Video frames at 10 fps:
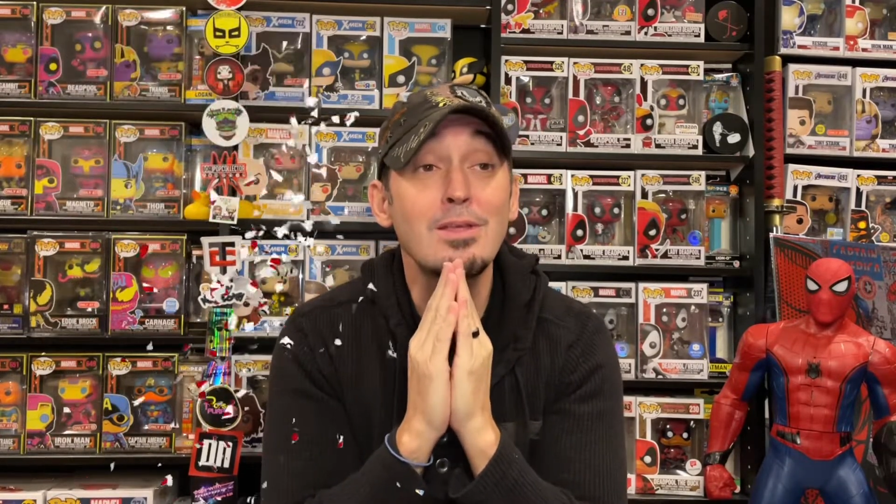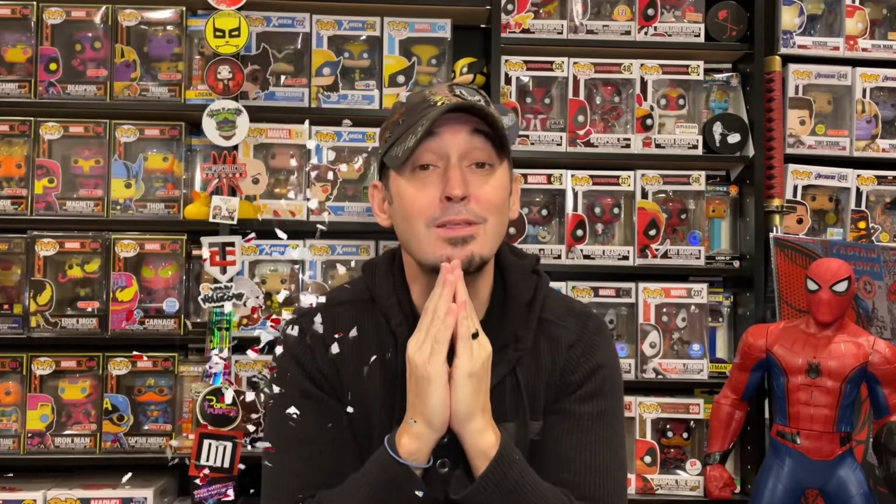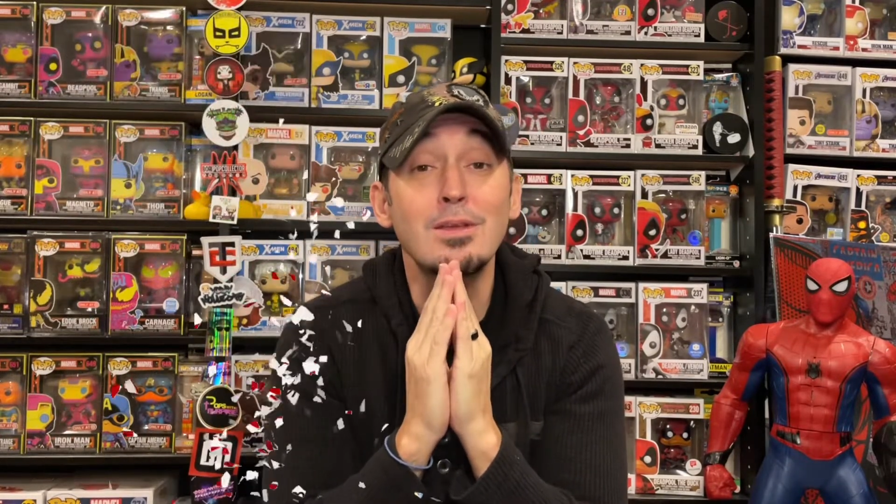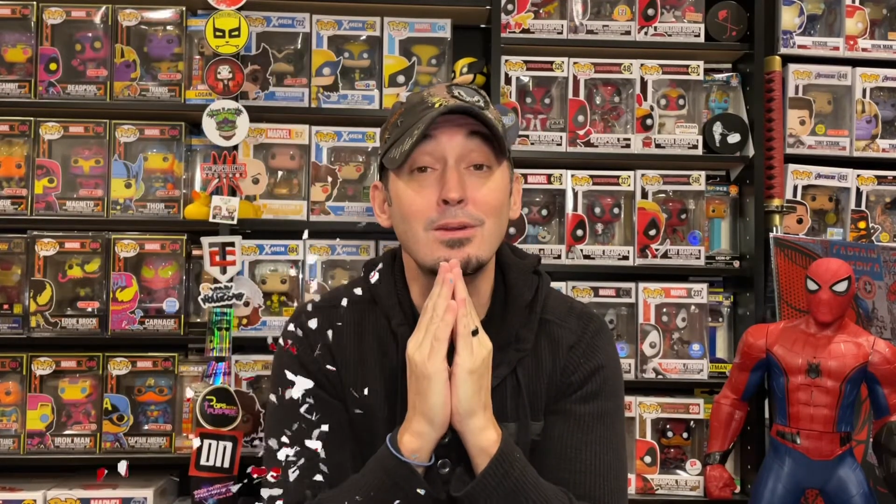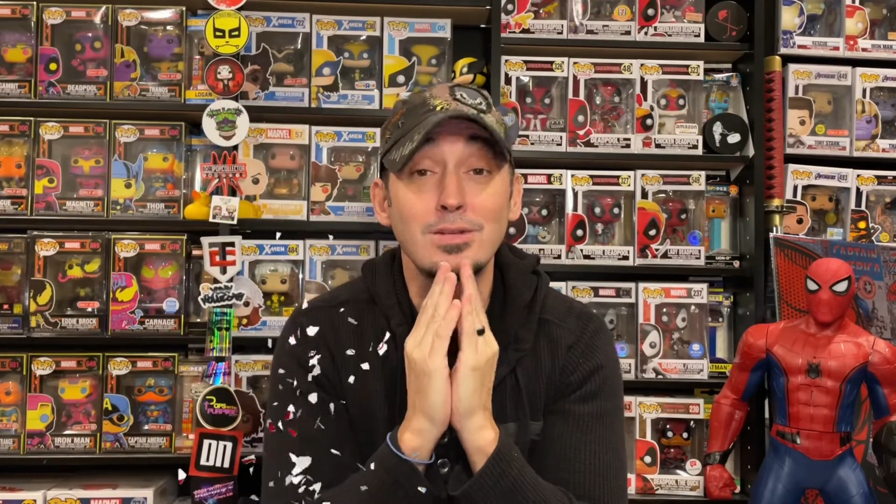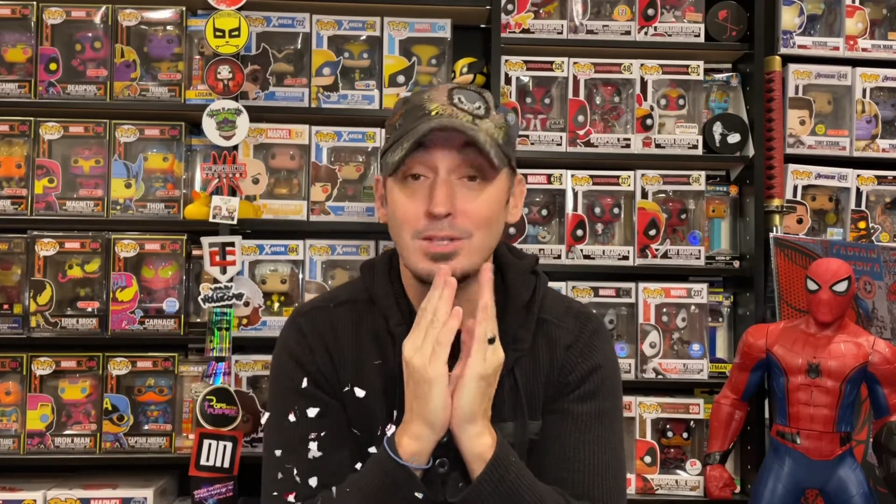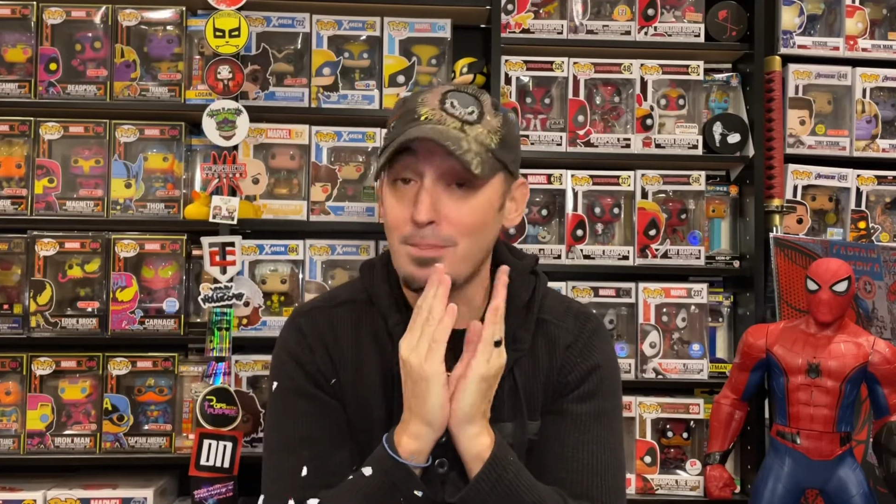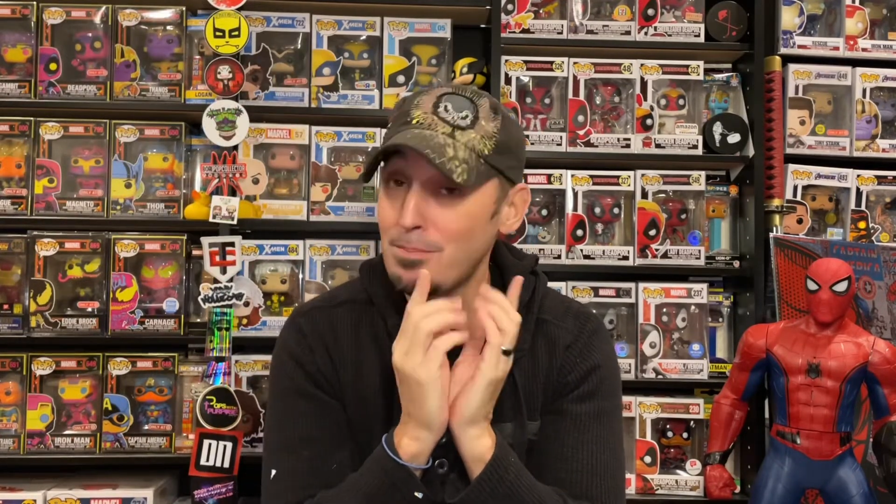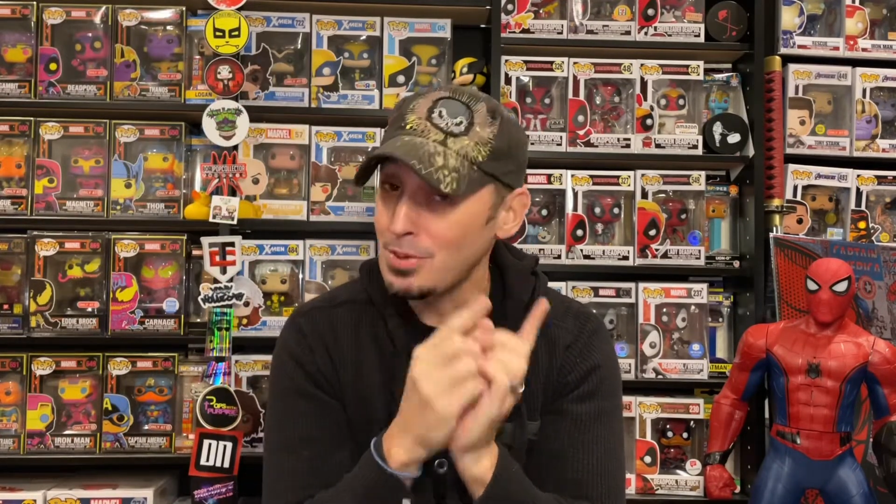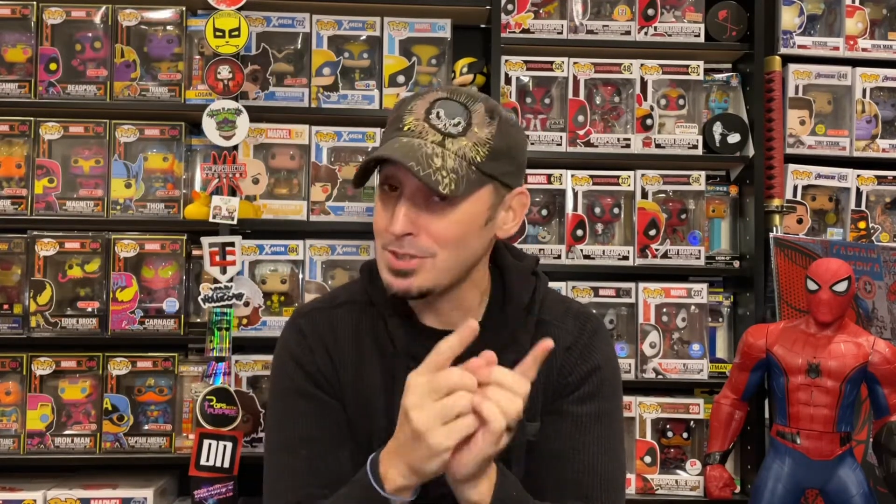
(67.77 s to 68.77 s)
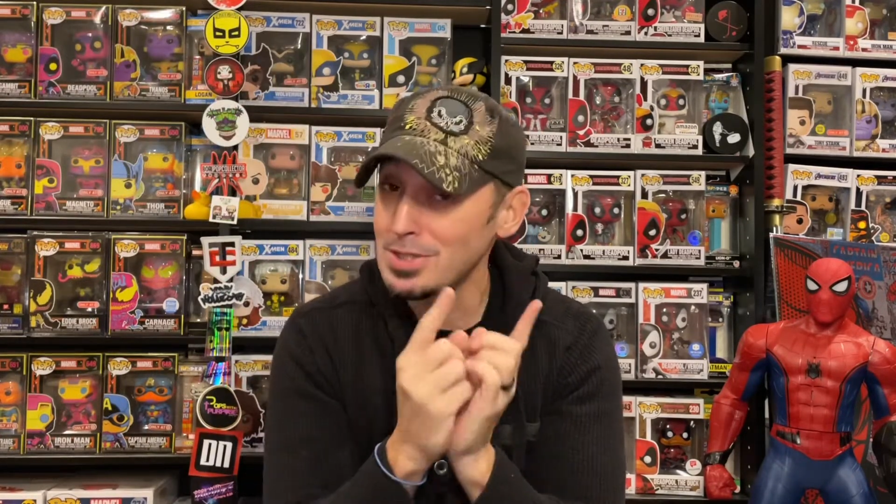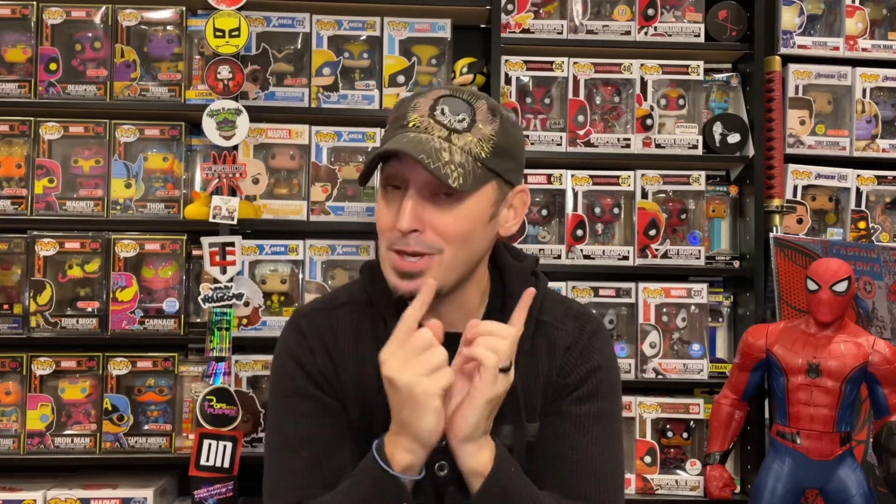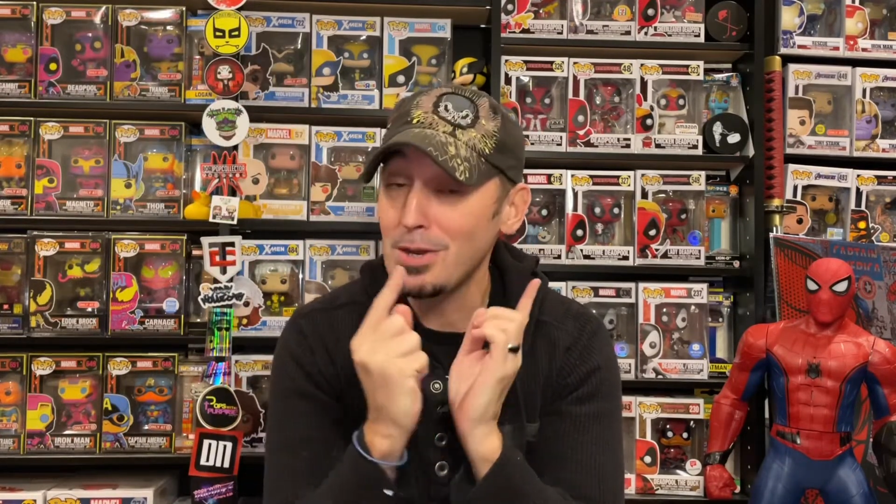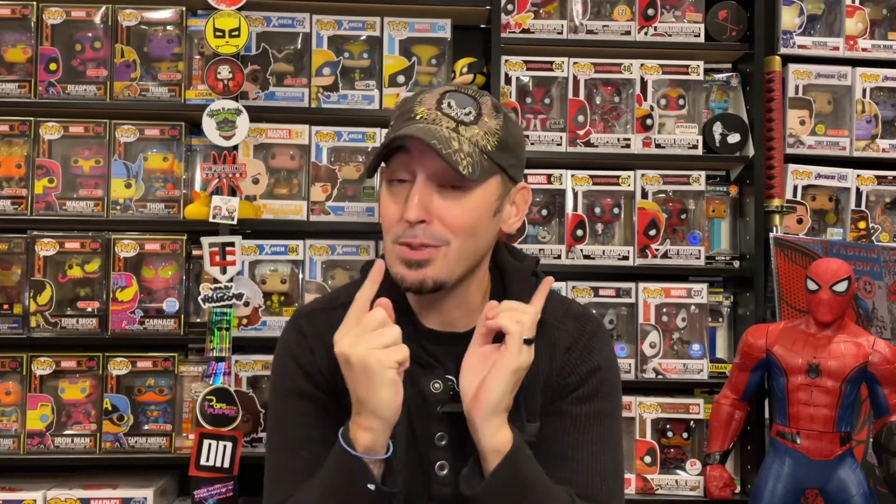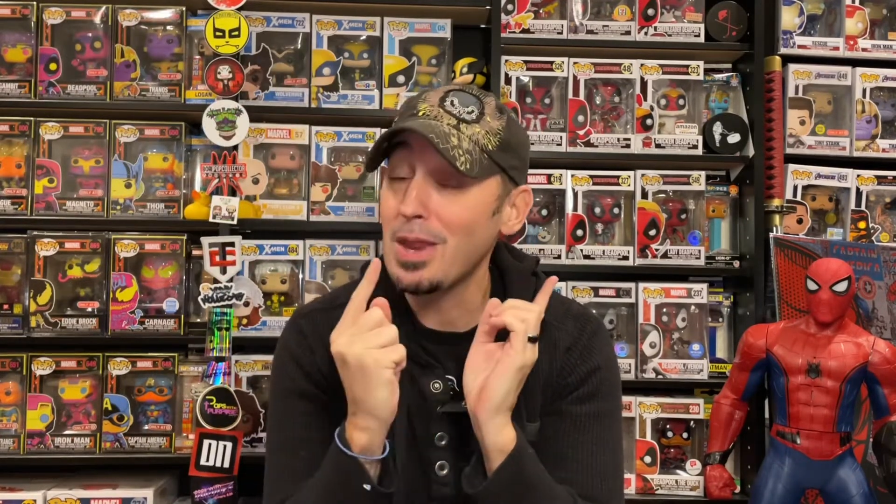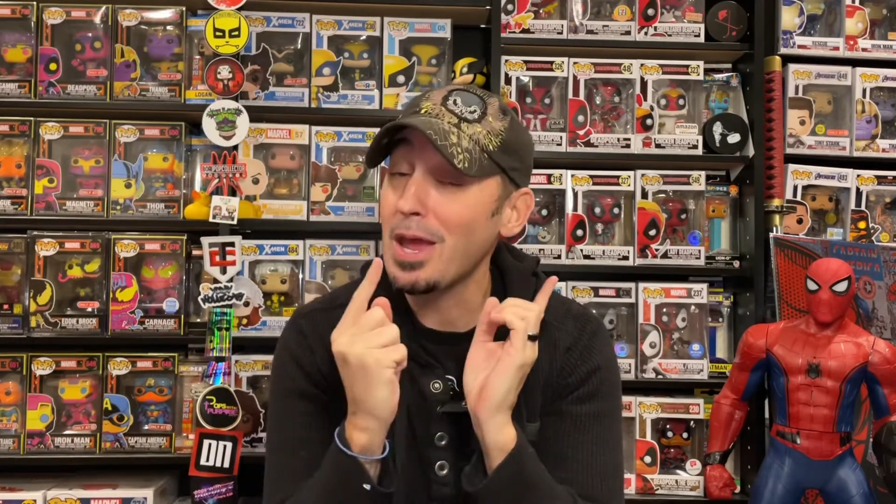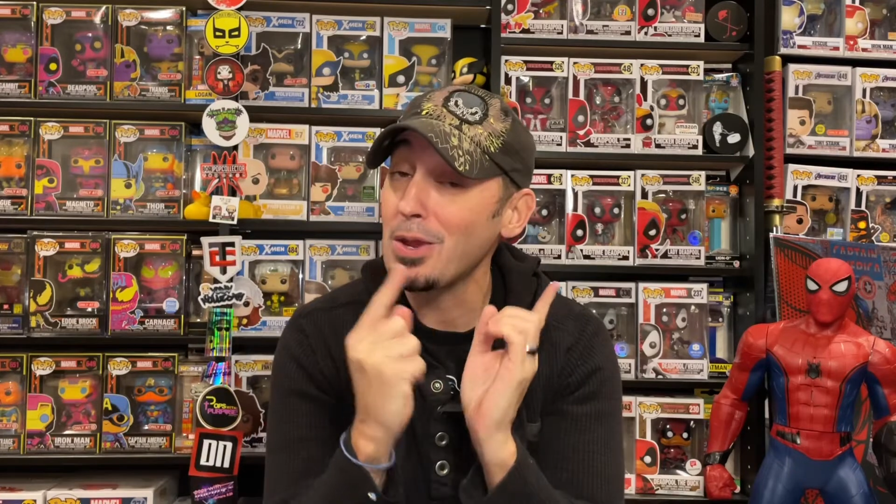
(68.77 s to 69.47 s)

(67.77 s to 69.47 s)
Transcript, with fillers: There's some books in here that I